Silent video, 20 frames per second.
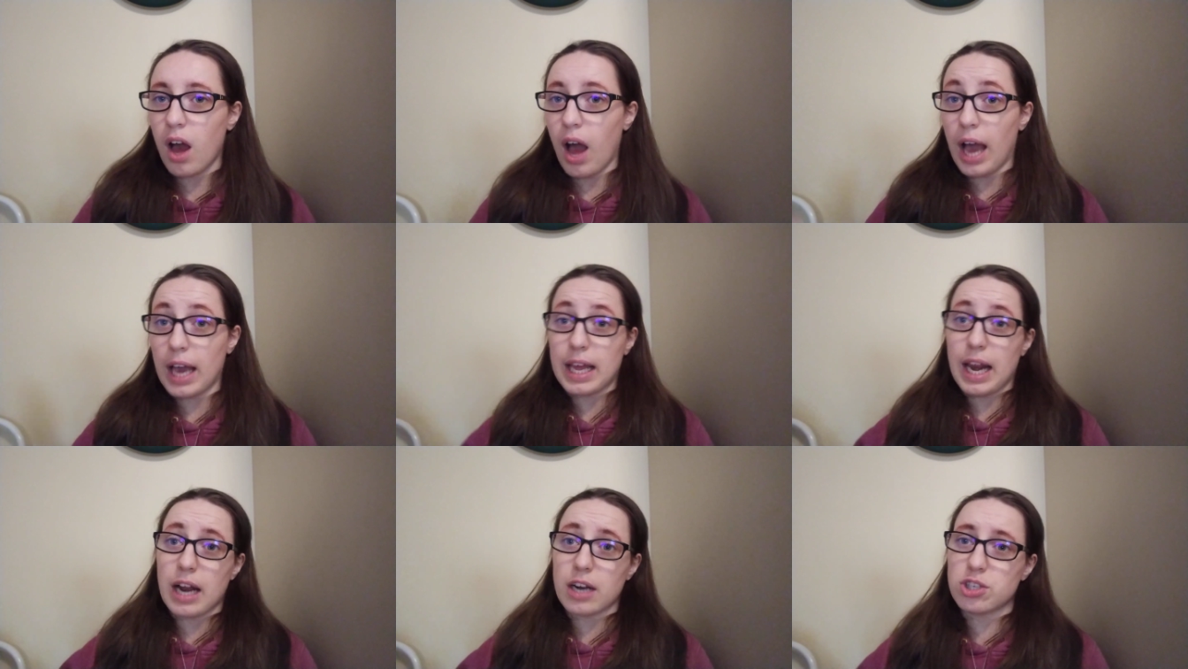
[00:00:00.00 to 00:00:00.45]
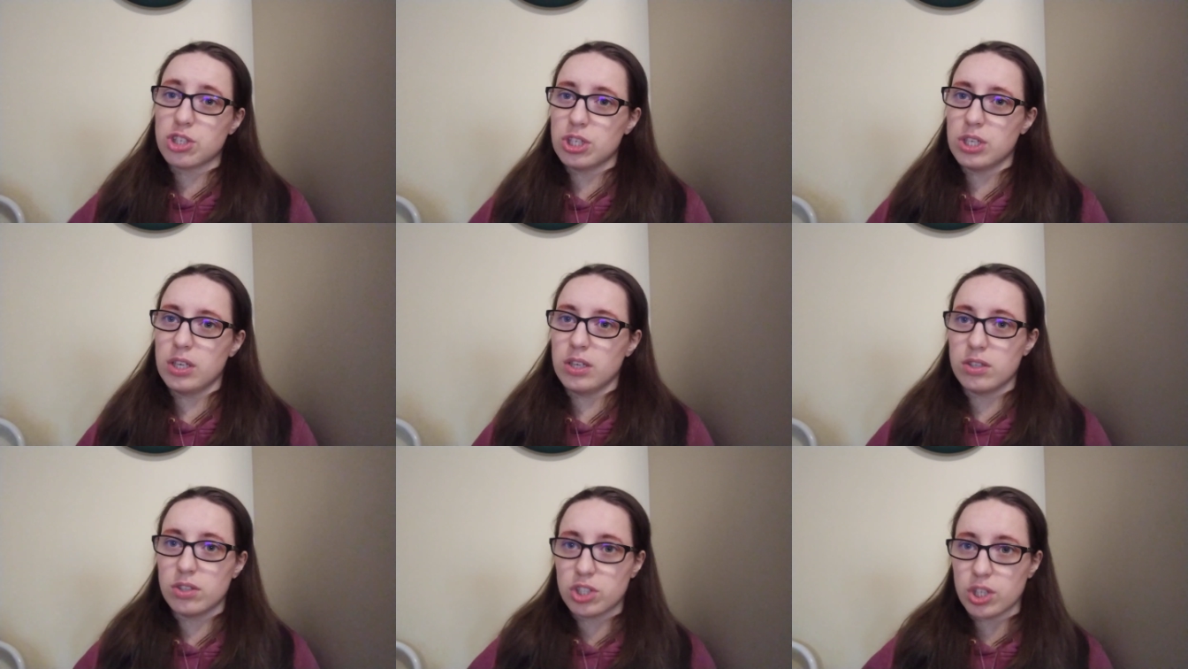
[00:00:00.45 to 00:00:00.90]
I can
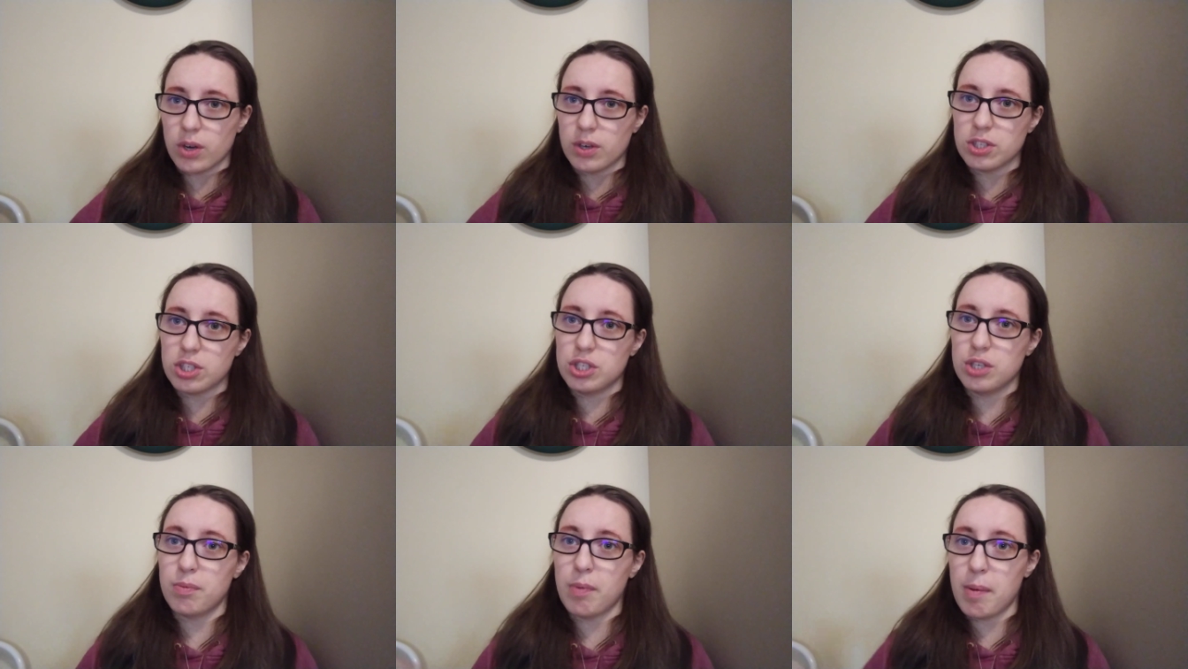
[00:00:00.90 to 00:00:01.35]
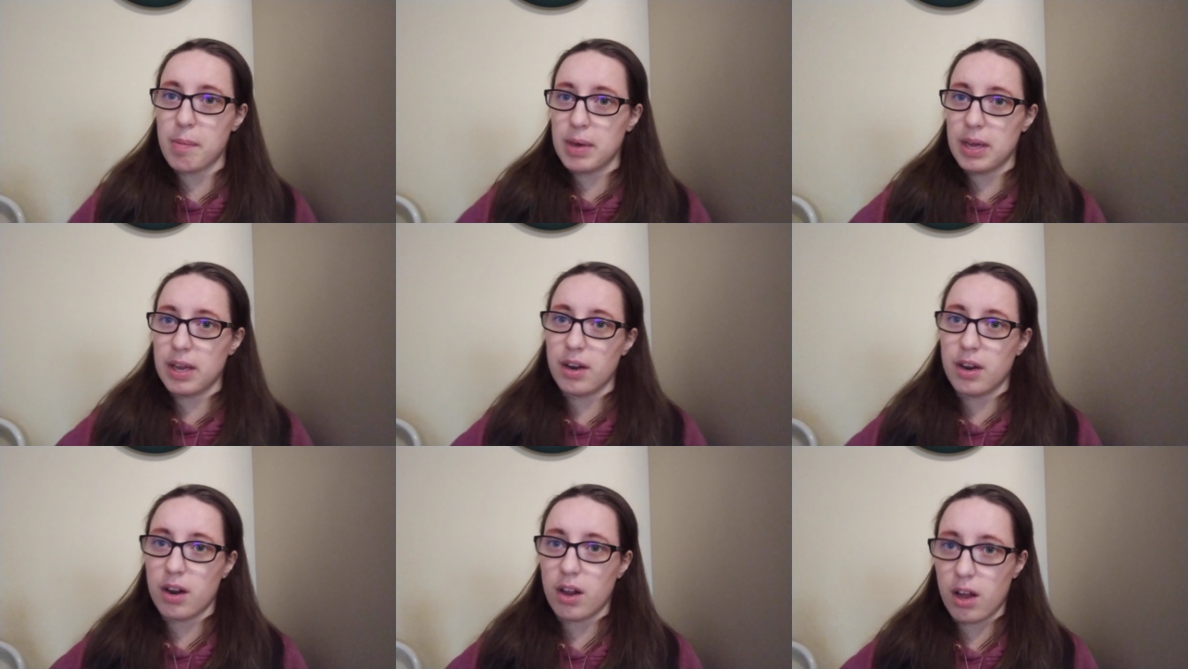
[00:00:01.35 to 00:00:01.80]
actually show it to you maybe
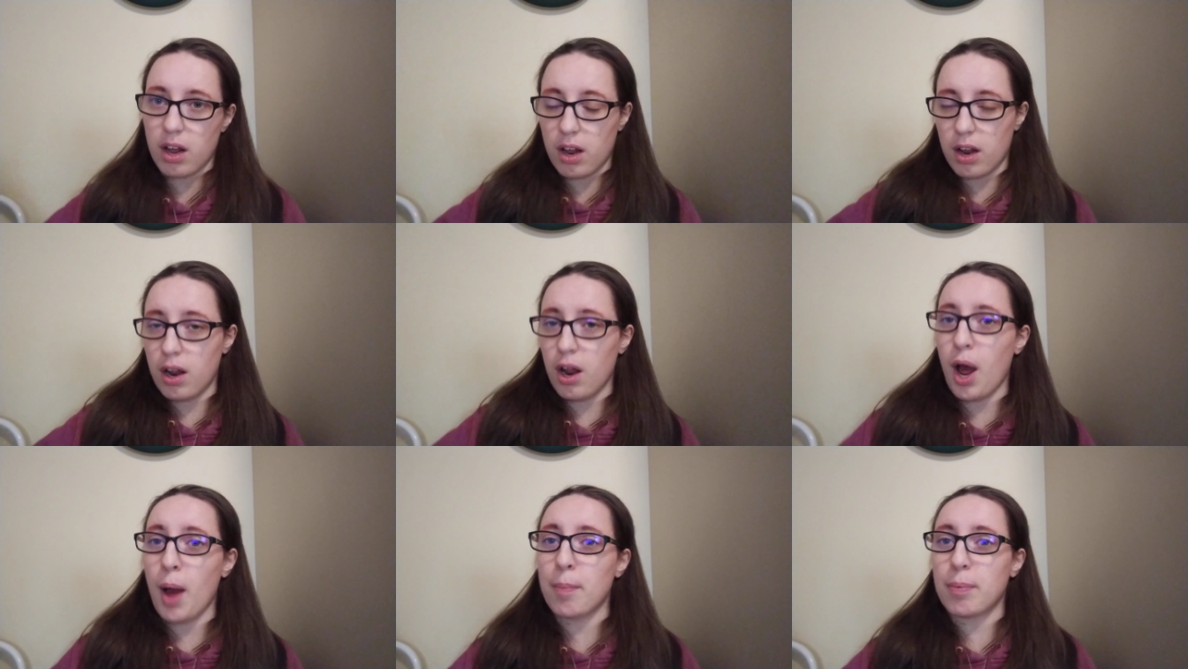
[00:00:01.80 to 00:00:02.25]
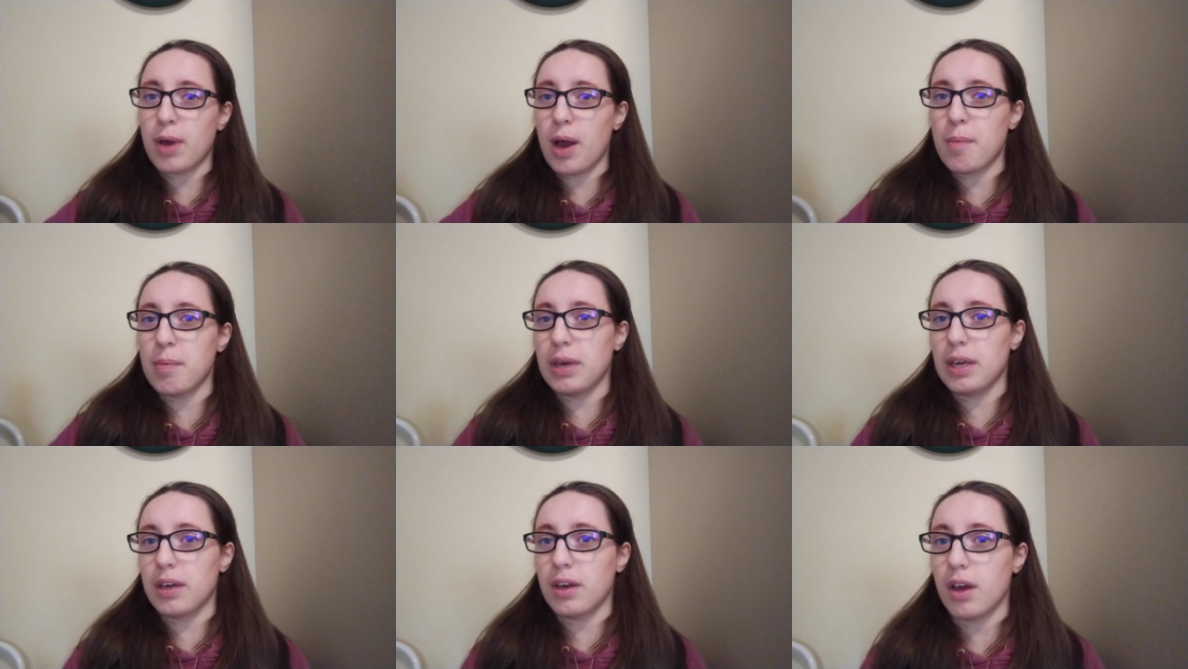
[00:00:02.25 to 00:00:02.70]
in an
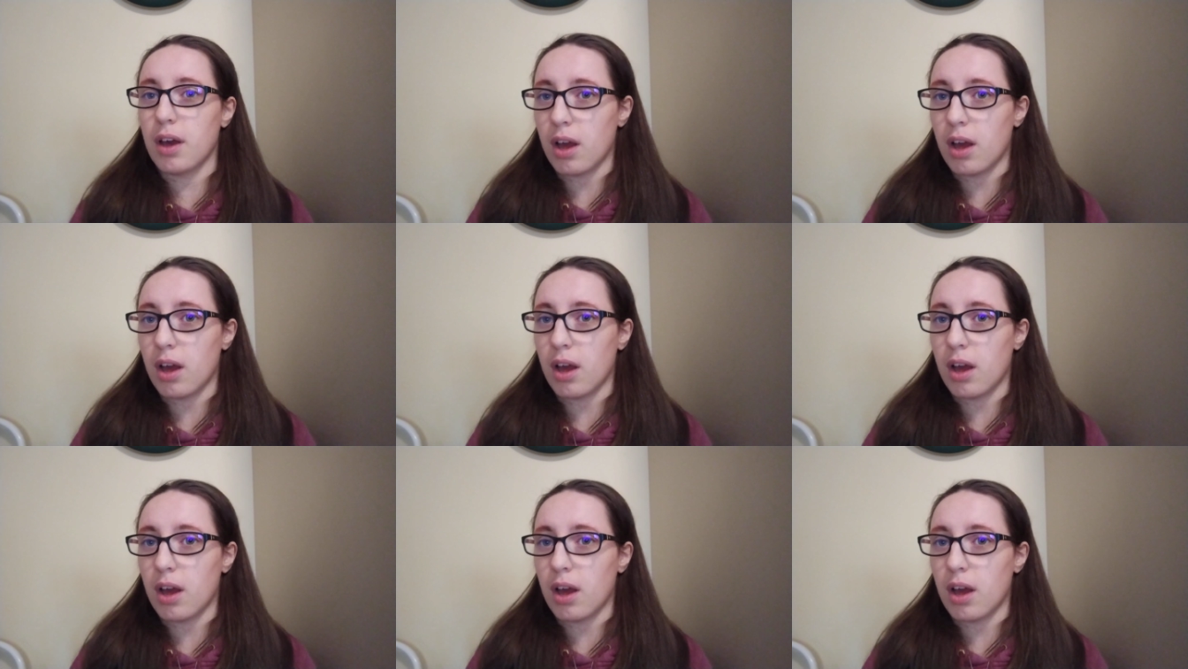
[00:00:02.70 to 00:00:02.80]
upcoming